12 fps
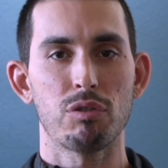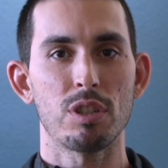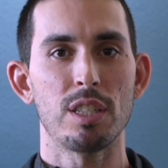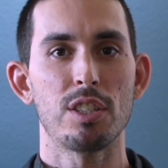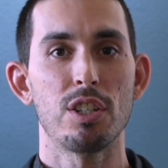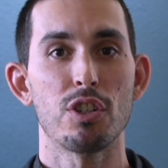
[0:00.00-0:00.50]

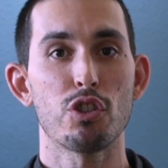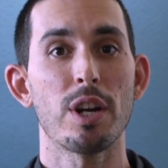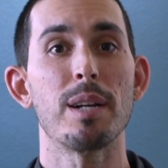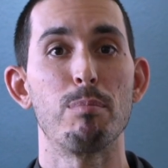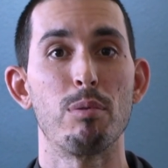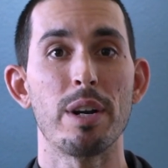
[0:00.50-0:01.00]
is going to try
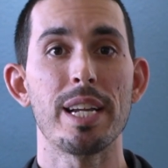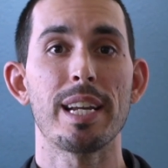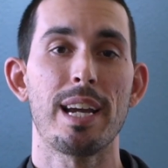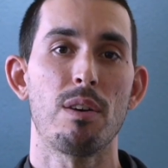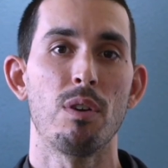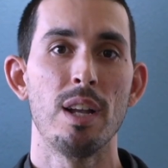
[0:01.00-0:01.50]
to break
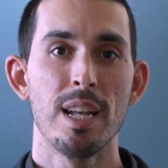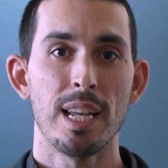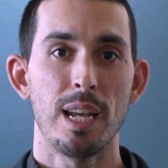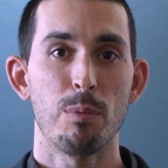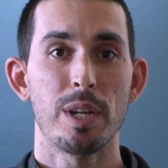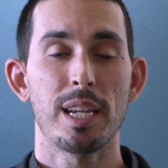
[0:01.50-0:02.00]
out,
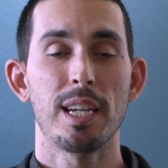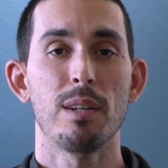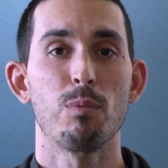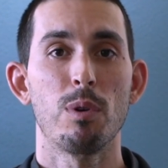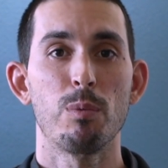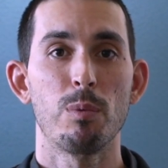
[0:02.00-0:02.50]
and we
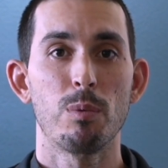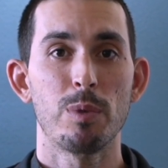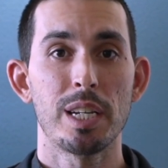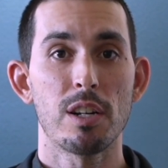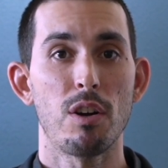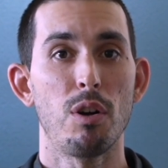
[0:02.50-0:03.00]
hit what we
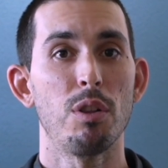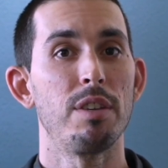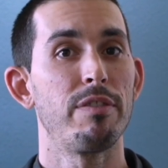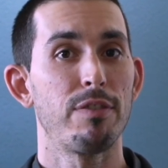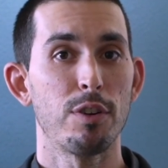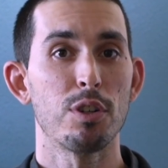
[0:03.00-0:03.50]
call the
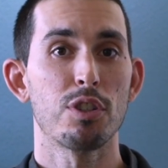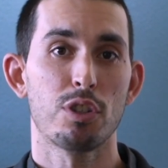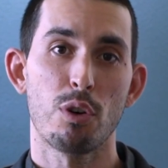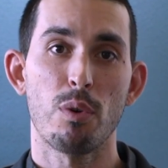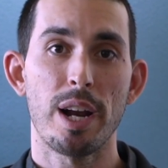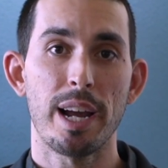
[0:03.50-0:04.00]
first
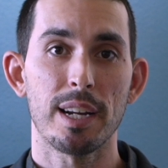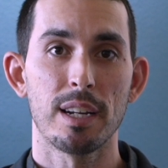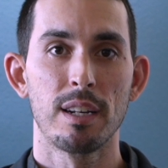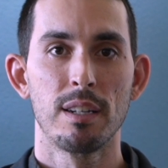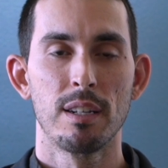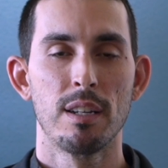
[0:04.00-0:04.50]
crack.
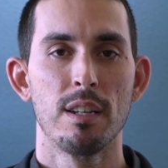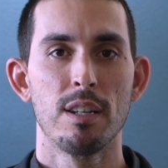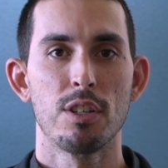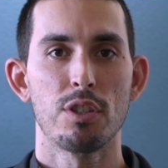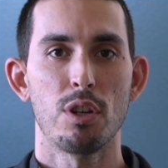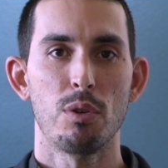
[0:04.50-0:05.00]

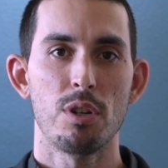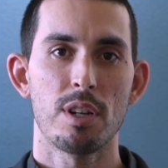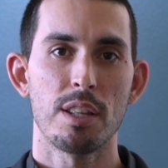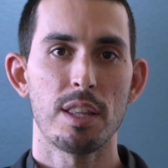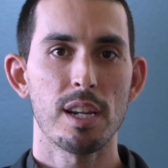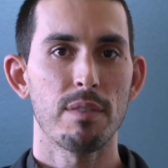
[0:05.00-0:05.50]
So you
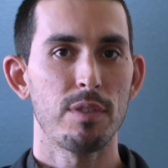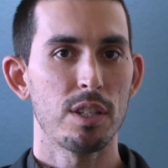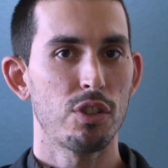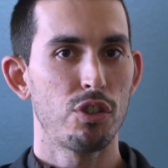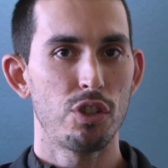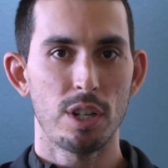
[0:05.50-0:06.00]
can think of
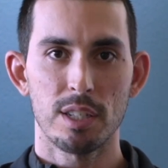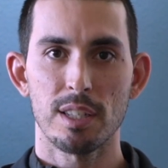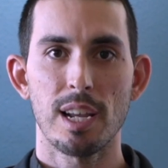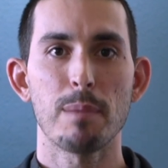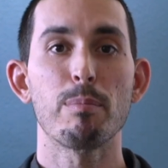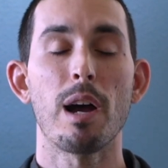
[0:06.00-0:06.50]
this just
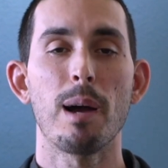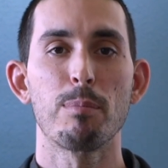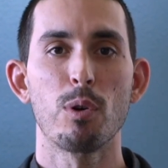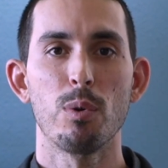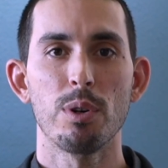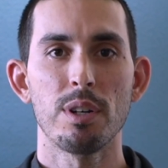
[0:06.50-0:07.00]
like
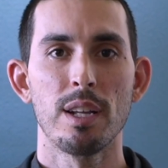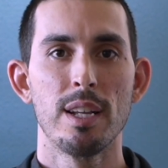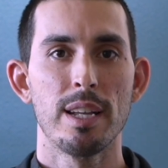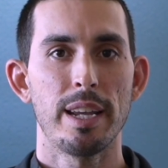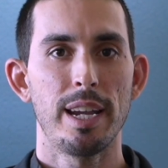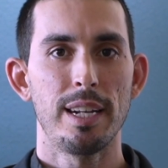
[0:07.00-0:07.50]
popcorn,
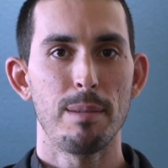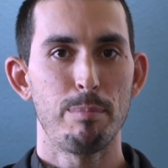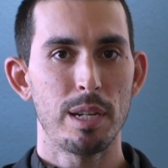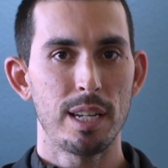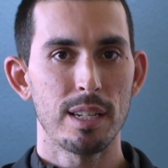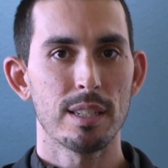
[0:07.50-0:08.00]
and it
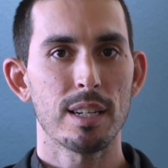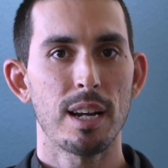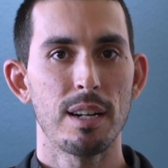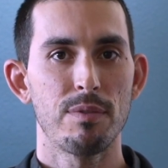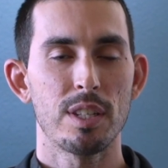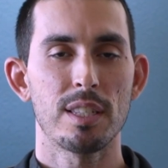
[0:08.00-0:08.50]
begins
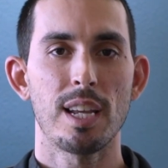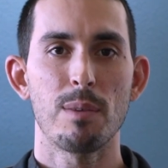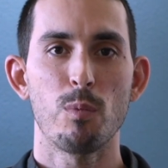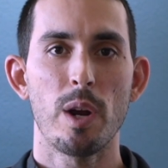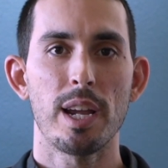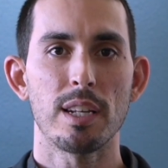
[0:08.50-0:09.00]
kind of the
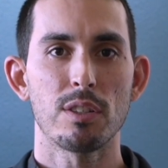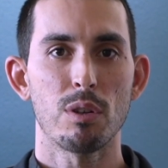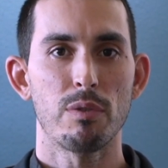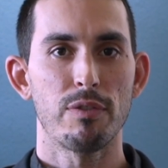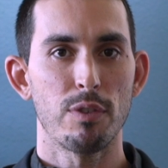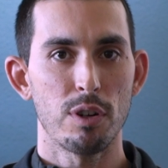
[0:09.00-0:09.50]
same way. So
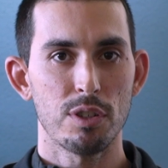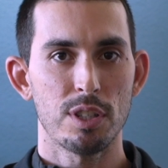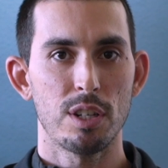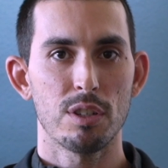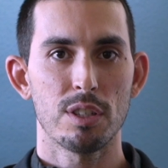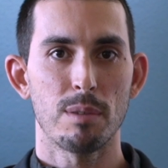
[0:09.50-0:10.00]
first
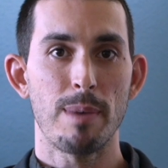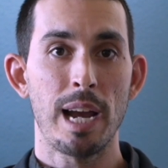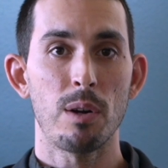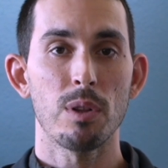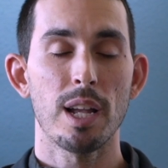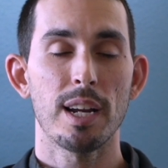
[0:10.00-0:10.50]
there's some
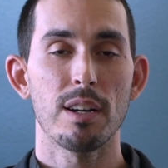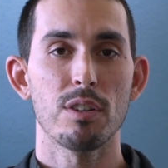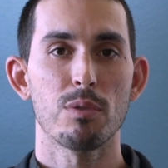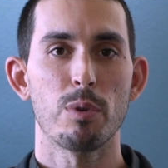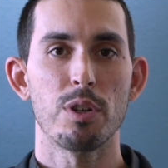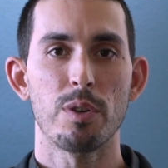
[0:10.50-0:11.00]

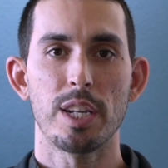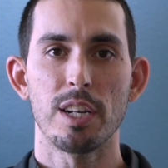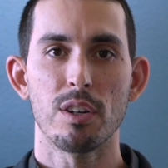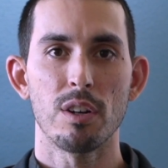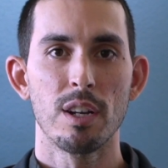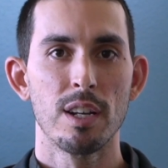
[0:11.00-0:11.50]
outliers where you
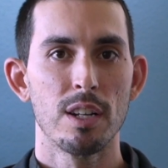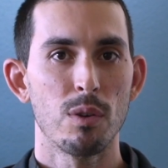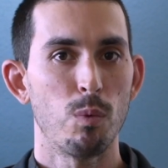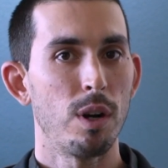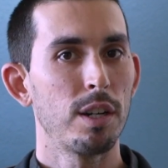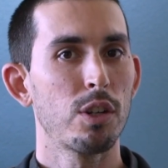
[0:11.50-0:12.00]
hear
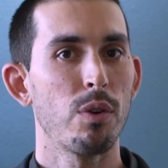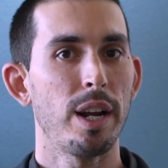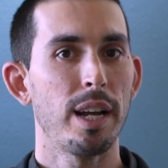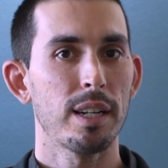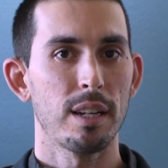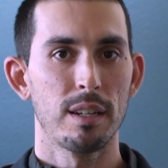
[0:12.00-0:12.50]
one
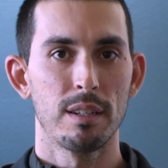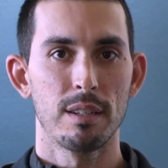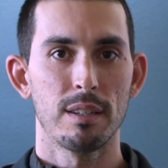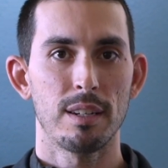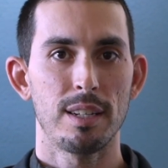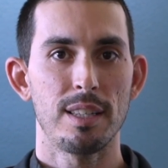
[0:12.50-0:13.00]
crack
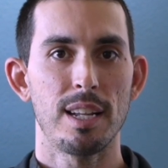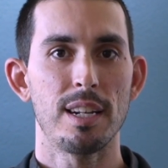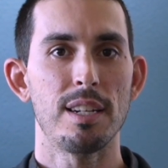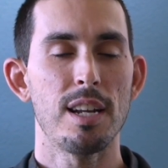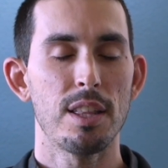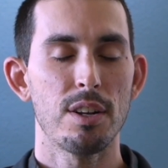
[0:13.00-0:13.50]
and then
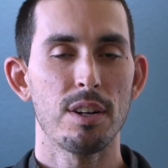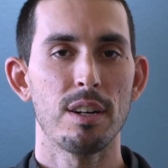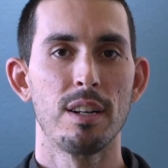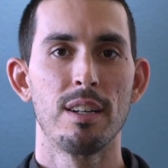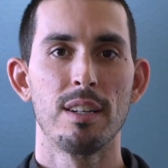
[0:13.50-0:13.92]
another,